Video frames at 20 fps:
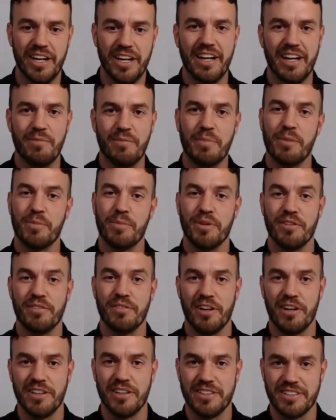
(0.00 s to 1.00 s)
in people of
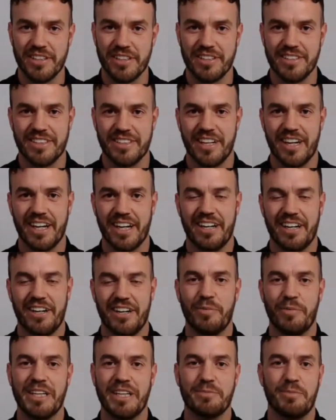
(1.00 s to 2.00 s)
low socioeconomics,